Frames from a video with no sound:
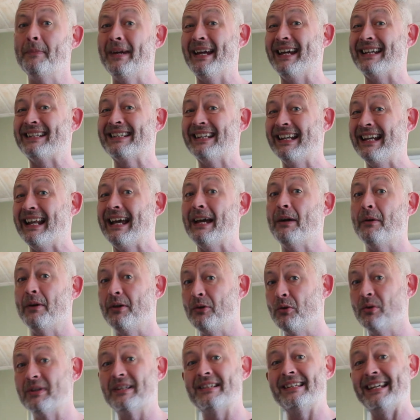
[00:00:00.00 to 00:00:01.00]
a bit of till out
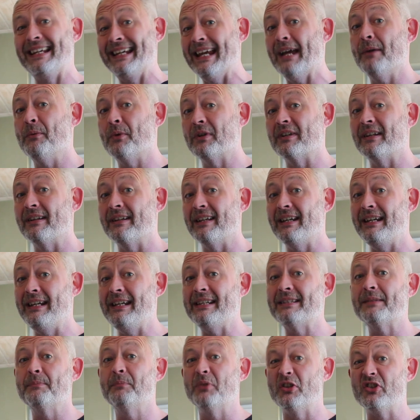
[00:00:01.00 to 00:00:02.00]
in order to get one of
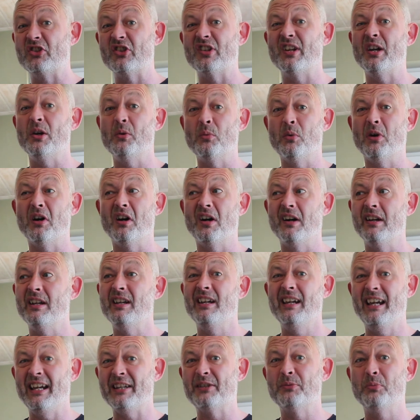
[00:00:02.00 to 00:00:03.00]
these, but you know what?
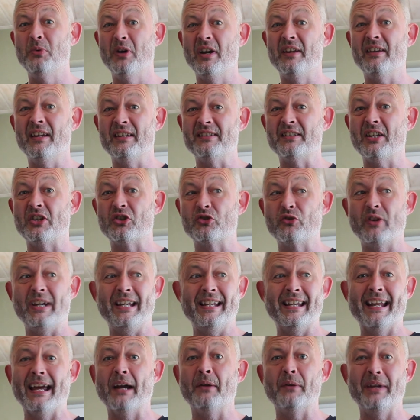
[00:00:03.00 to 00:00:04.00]
It's worth it as a
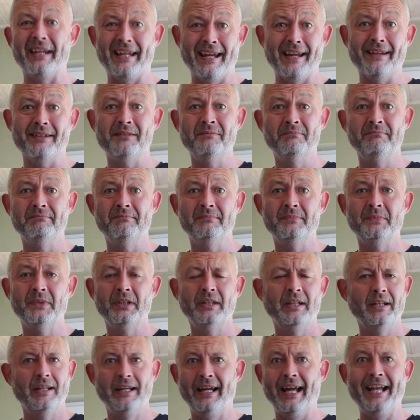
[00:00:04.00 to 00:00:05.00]
treat now and again.
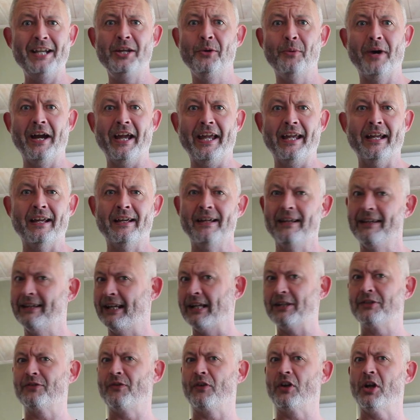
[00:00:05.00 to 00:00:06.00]
Anyway,
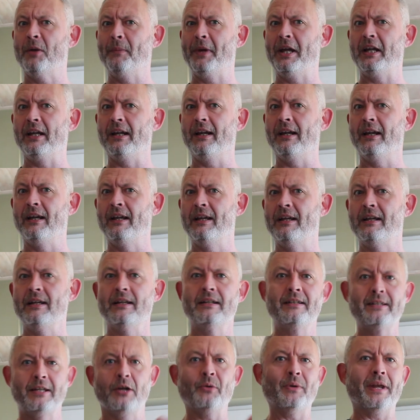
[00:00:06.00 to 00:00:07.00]
thanks for coming.
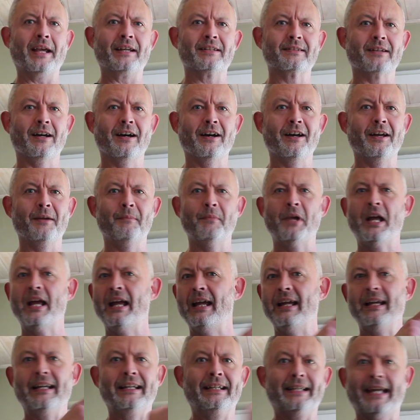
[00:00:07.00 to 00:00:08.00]
Till next time,
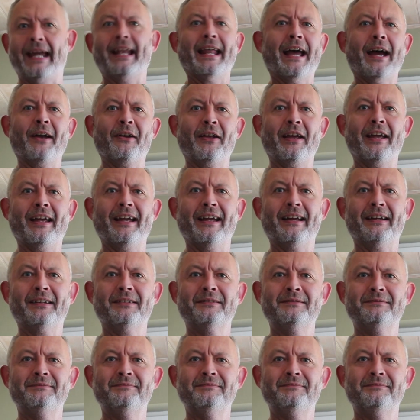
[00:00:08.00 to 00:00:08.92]
get out of here.